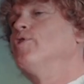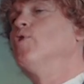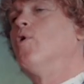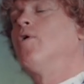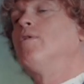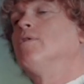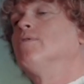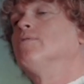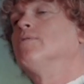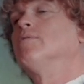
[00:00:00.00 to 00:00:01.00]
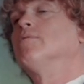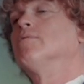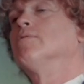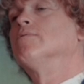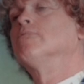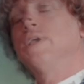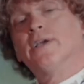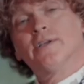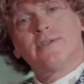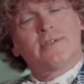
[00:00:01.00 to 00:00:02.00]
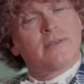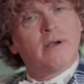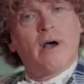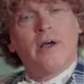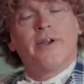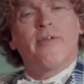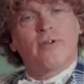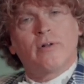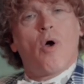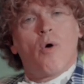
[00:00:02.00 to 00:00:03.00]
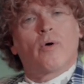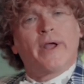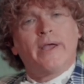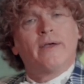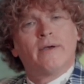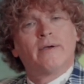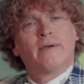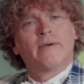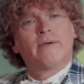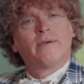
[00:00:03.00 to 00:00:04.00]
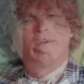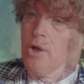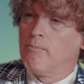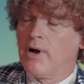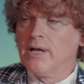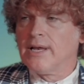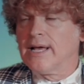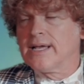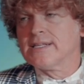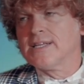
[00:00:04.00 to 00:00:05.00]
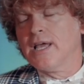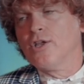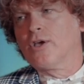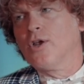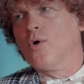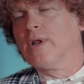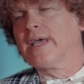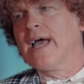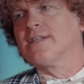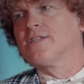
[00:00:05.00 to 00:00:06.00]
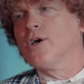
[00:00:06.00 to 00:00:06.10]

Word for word: renewal is another glory but like I said you can only get